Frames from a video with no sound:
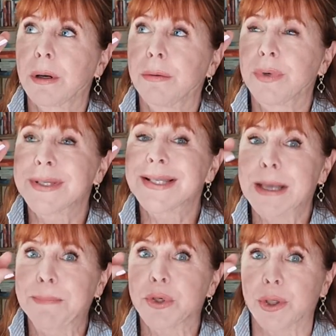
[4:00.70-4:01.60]

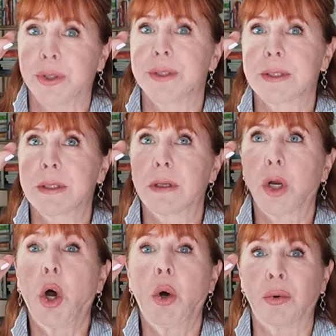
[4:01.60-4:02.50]
receptors,
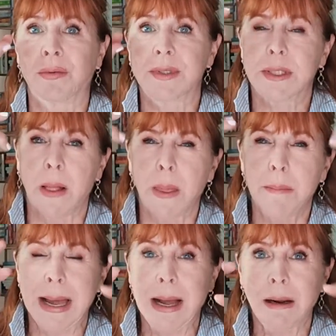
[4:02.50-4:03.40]
cones on the
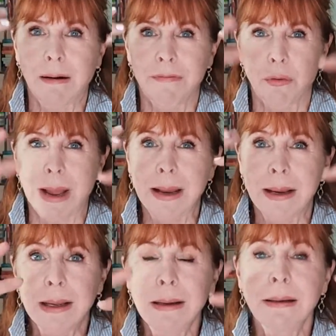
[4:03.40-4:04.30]
back of the
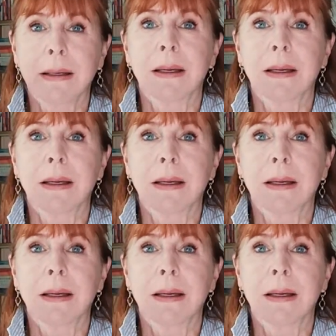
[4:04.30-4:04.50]
retina